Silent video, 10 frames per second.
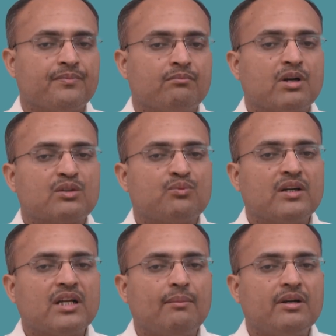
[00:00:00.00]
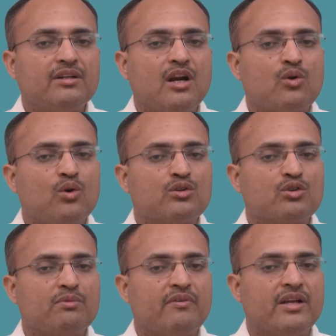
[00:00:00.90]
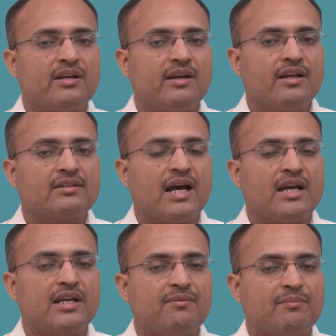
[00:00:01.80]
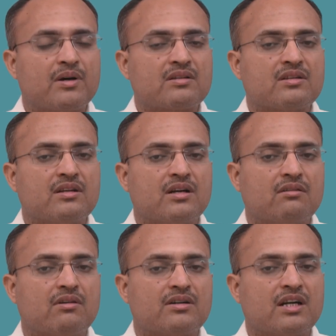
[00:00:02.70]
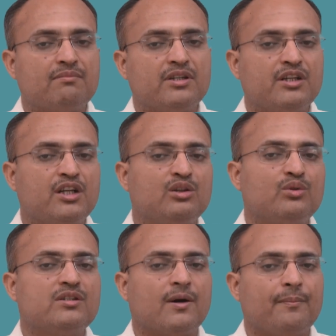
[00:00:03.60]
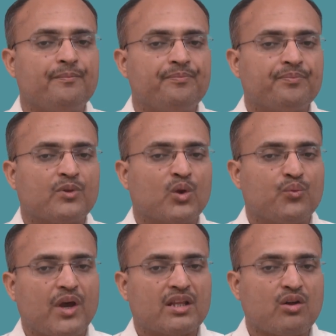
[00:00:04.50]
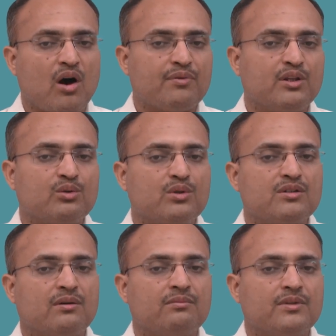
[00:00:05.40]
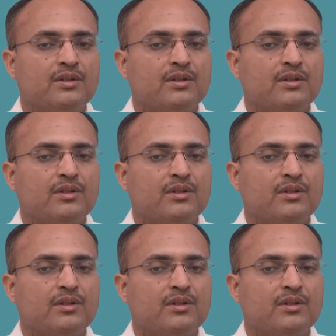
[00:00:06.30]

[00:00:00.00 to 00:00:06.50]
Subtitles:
But fundamental rule should be very clear that if a person converted within Hinduism, faith of Hinduism,